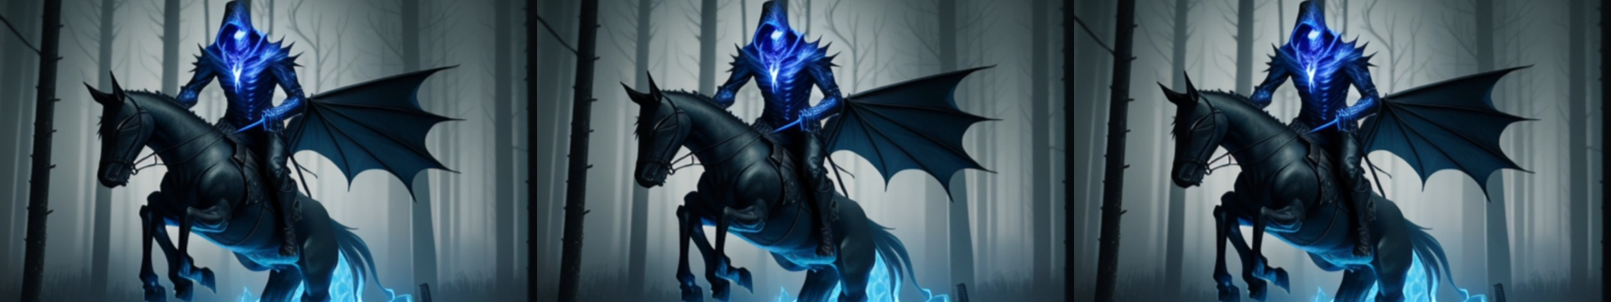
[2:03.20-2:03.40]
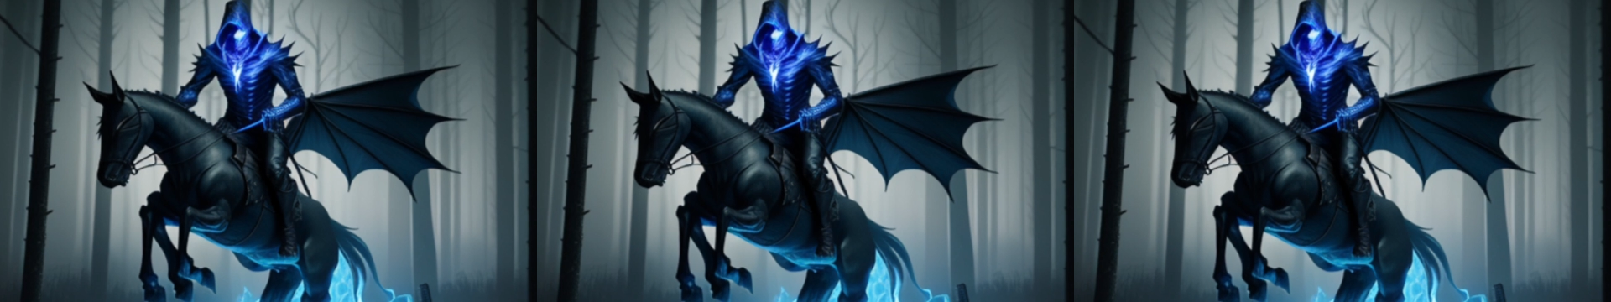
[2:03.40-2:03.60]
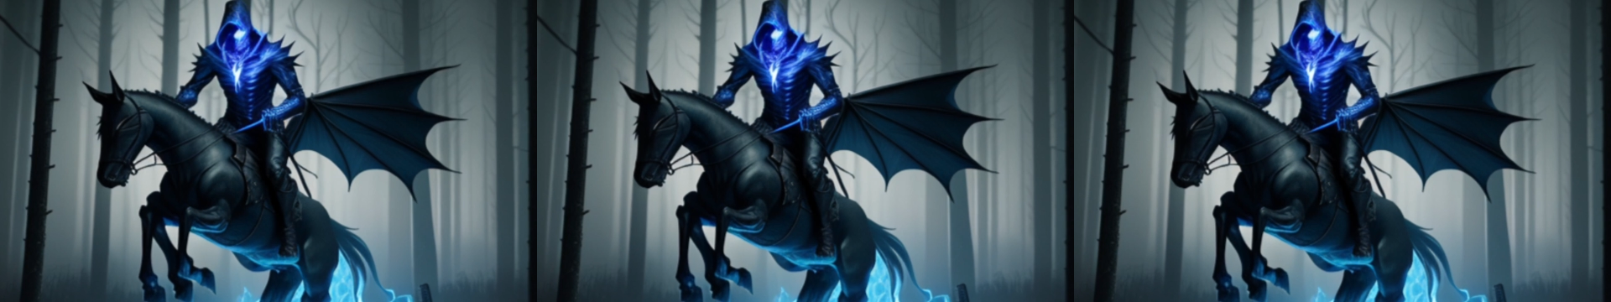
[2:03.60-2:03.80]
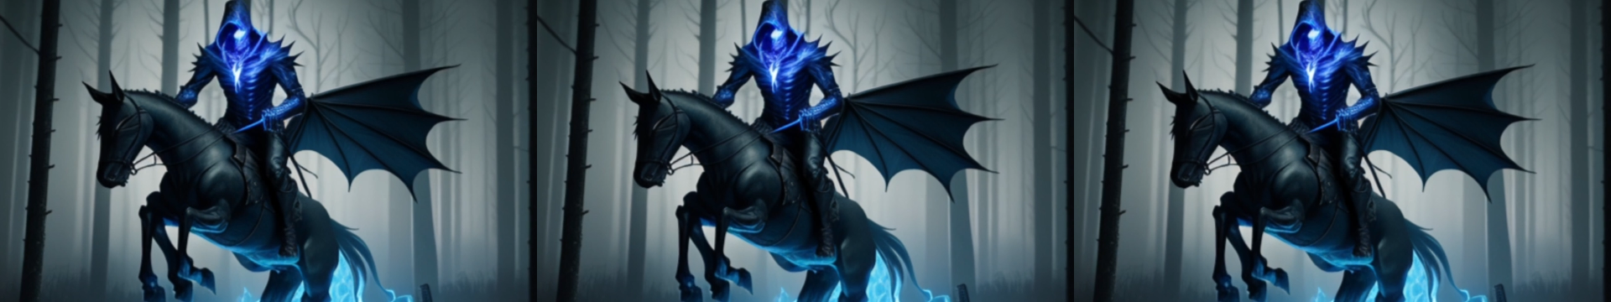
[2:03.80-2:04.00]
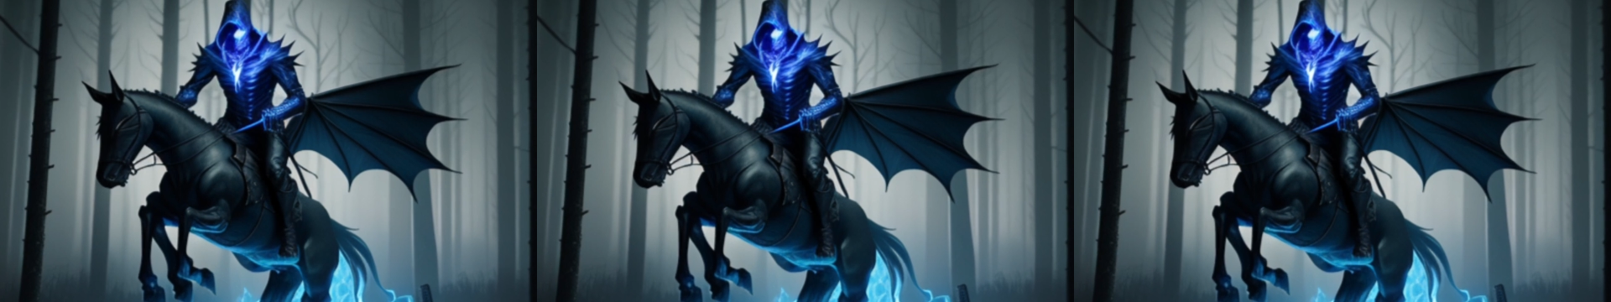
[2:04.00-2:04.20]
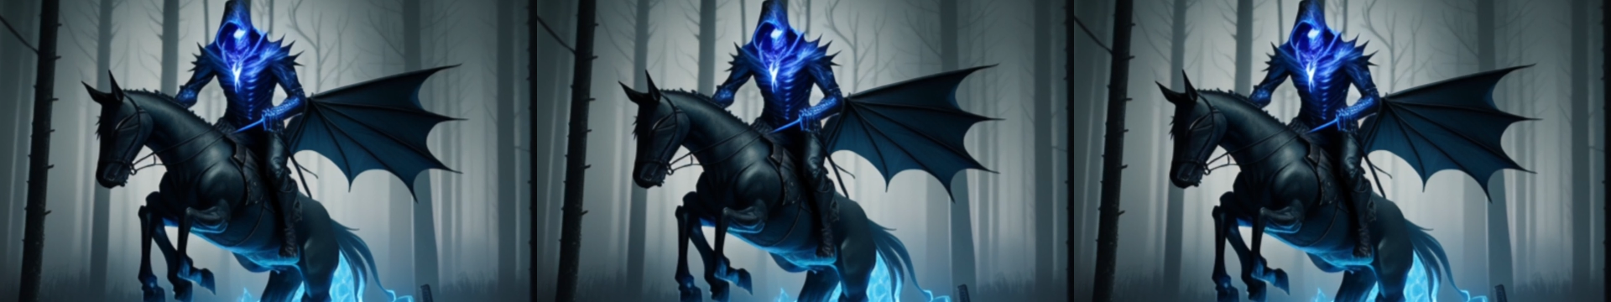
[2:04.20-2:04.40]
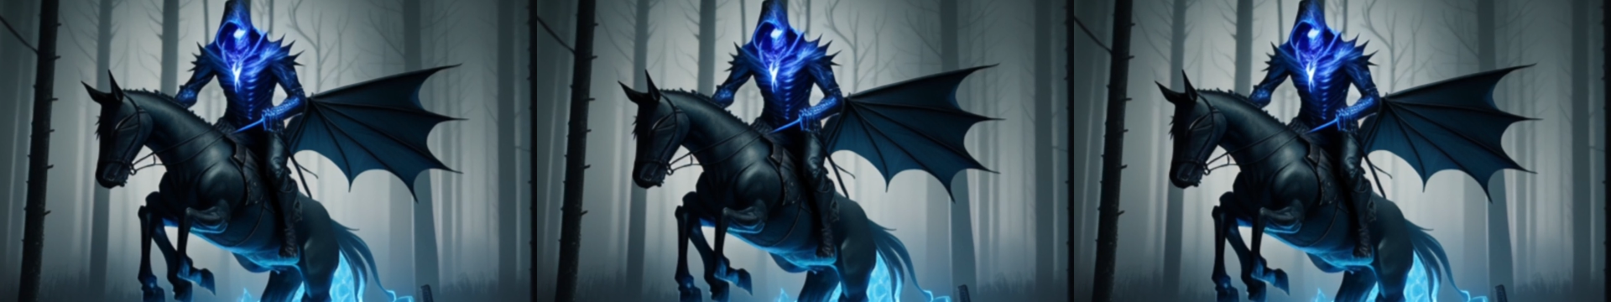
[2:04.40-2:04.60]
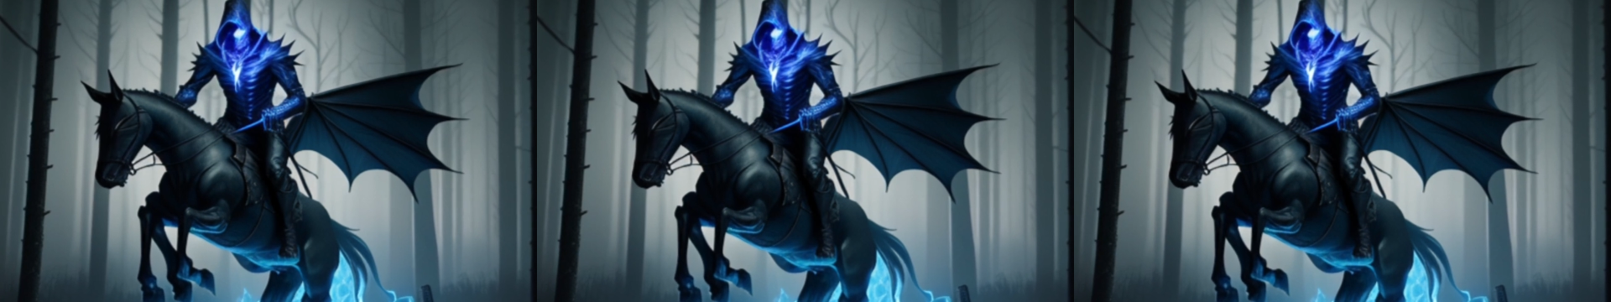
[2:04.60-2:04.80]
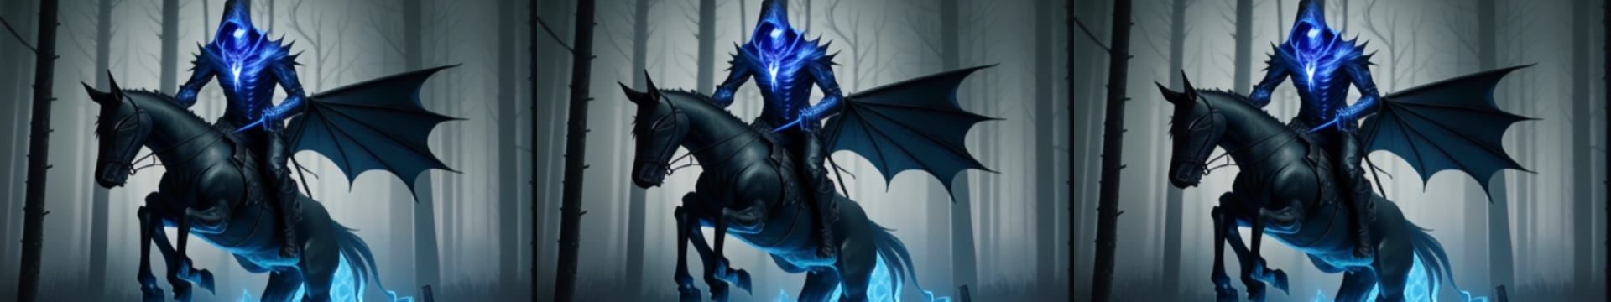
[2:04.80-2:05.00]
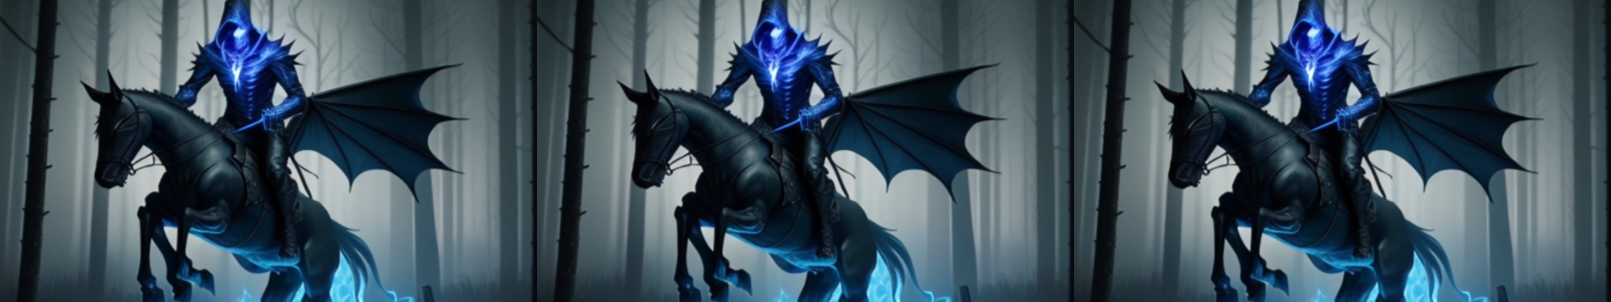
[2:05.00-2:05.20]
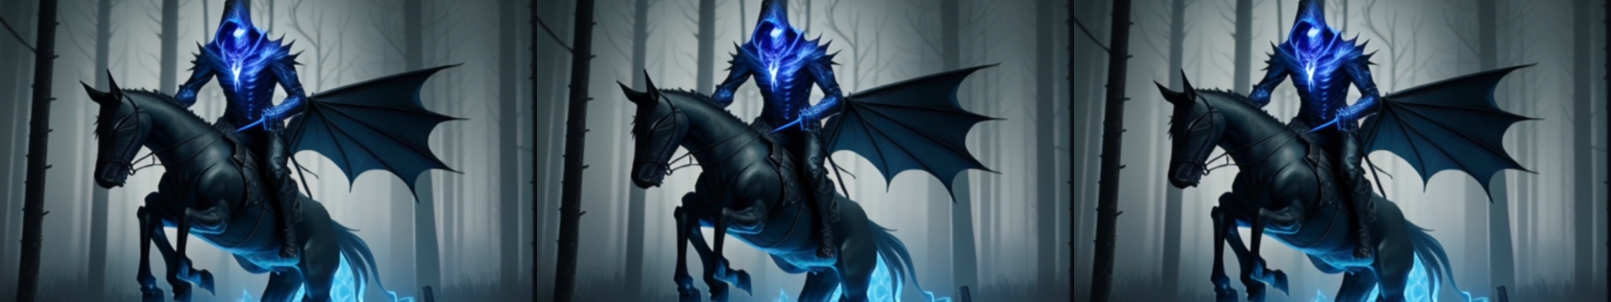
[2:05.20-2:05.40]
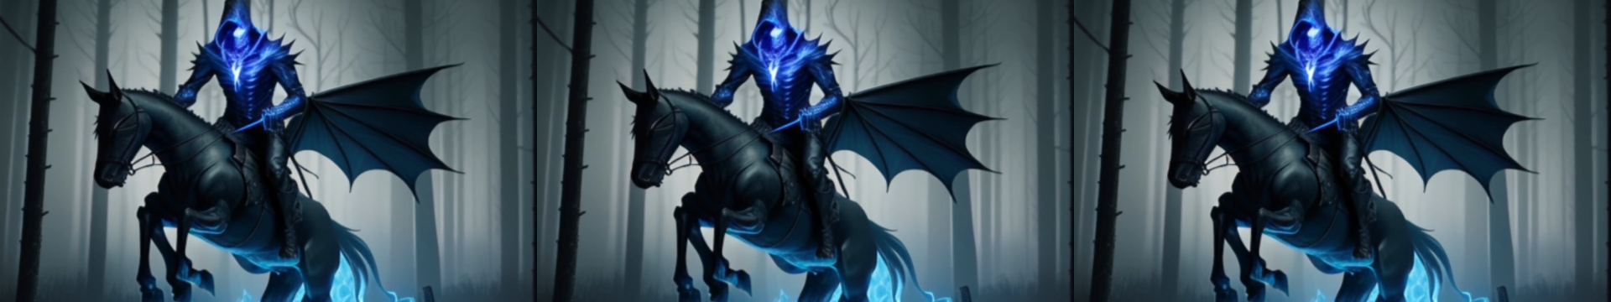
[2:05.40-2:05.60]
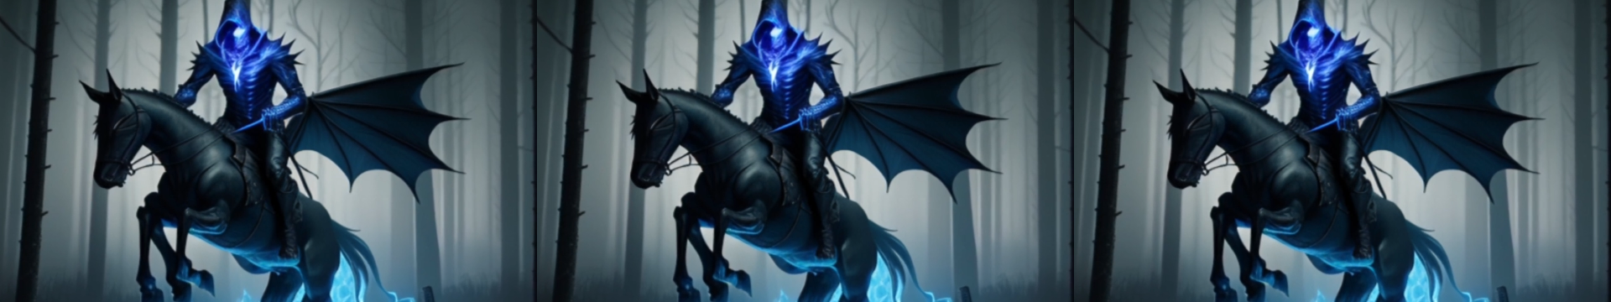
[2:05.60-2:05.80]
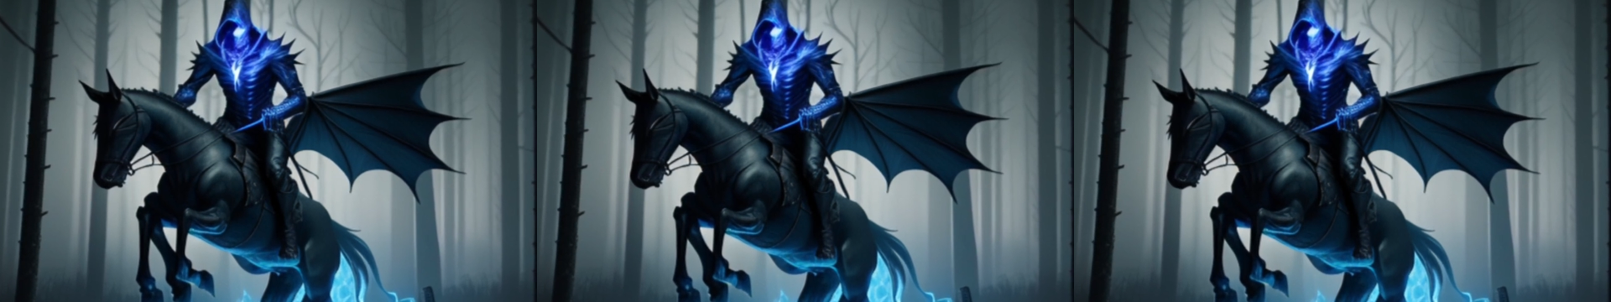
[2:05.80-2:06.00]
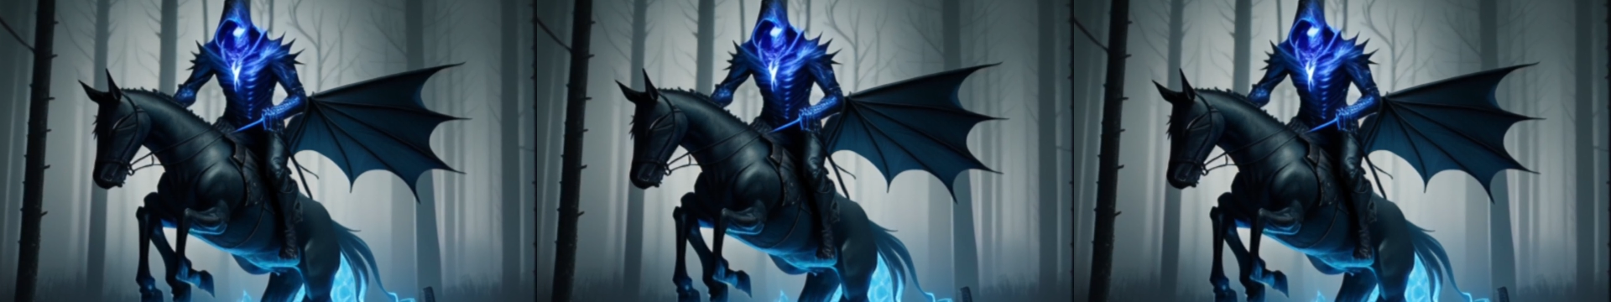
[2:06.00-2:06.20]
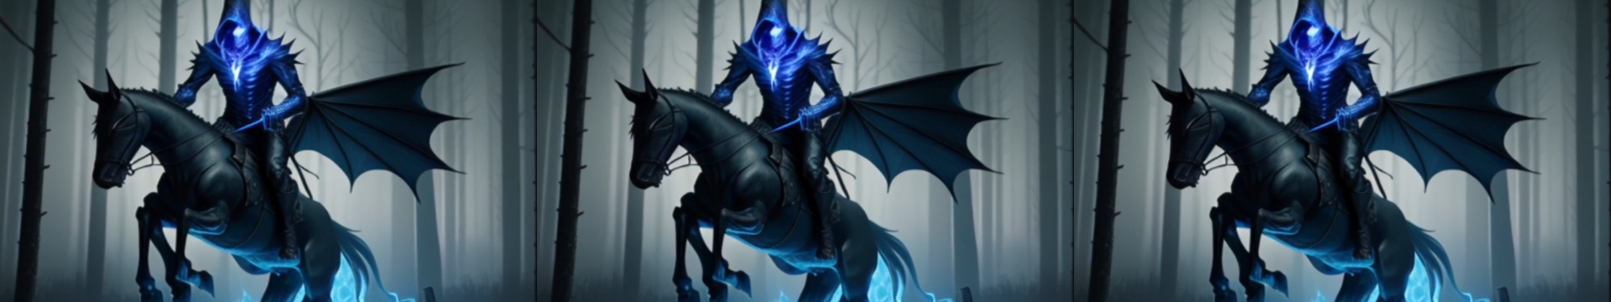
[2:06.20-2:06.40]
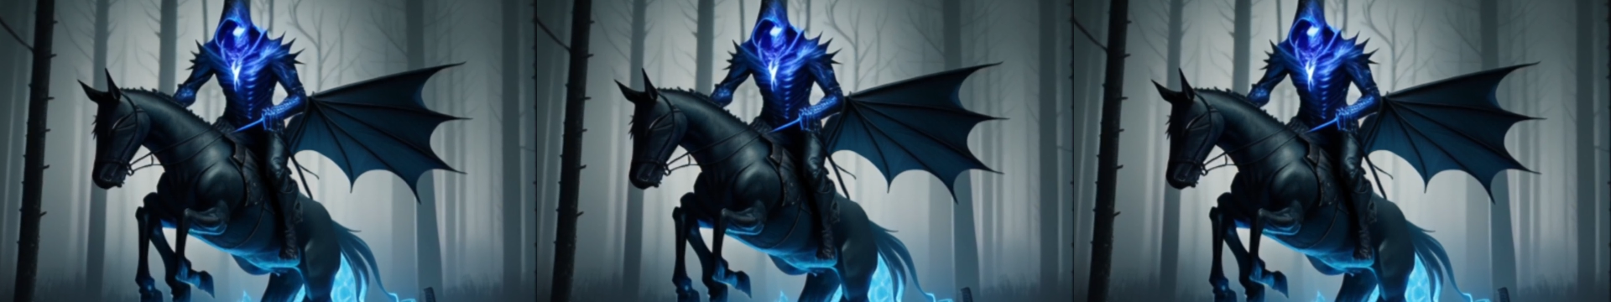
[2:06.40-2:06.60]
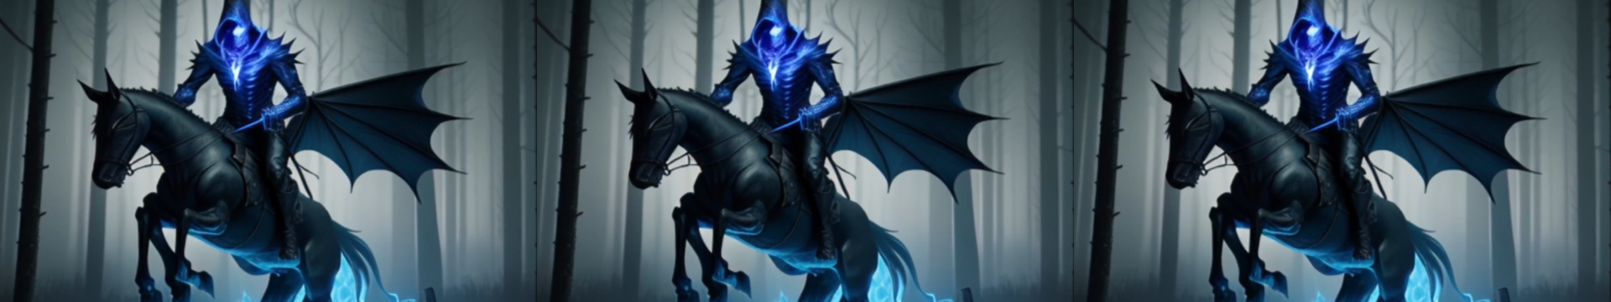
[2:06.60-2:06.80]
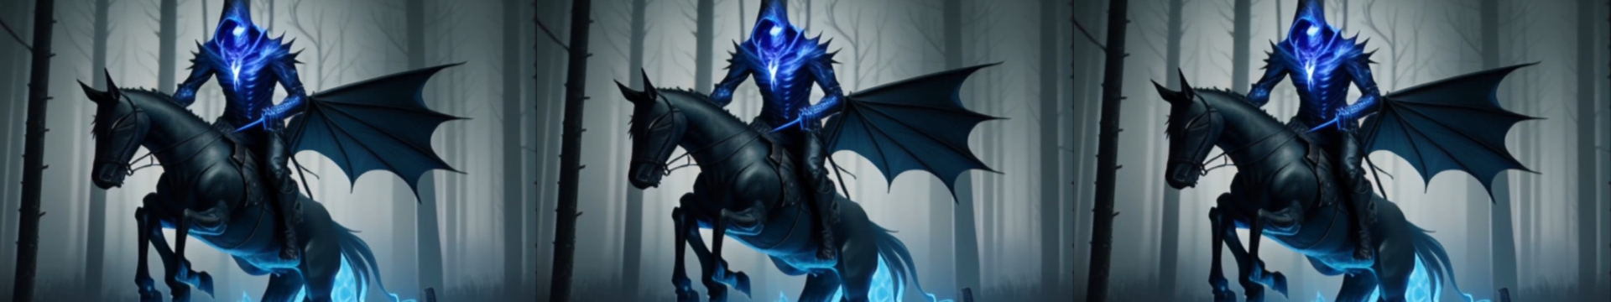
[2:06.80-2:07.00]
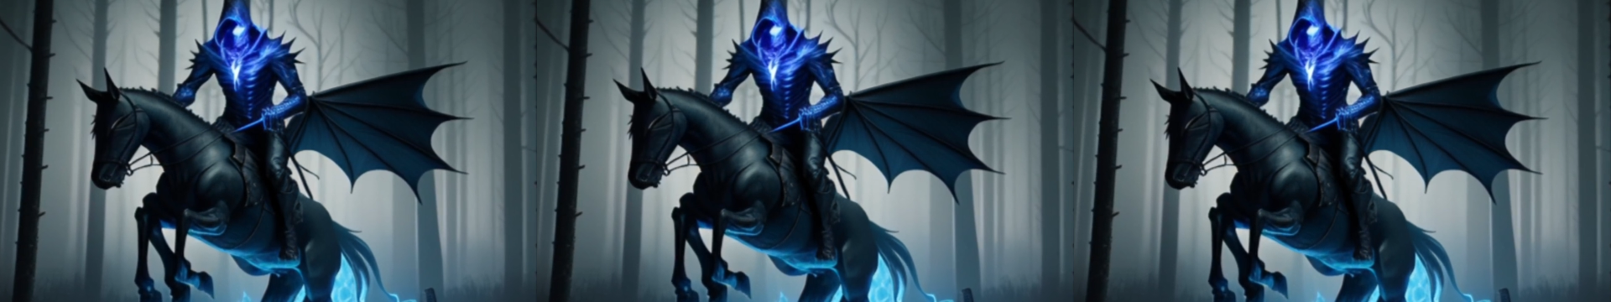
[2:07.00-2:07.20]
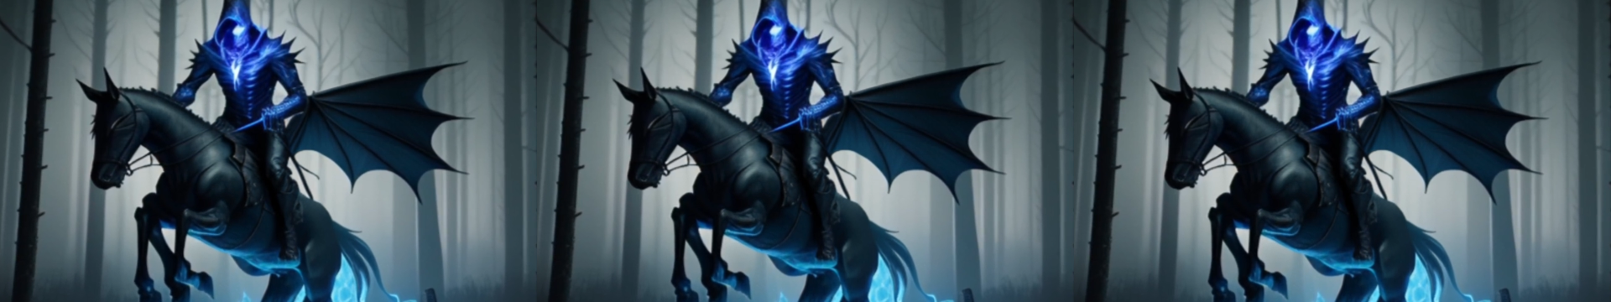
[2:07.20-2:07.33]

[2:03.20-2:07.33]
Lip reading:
[unreadable: no face in view]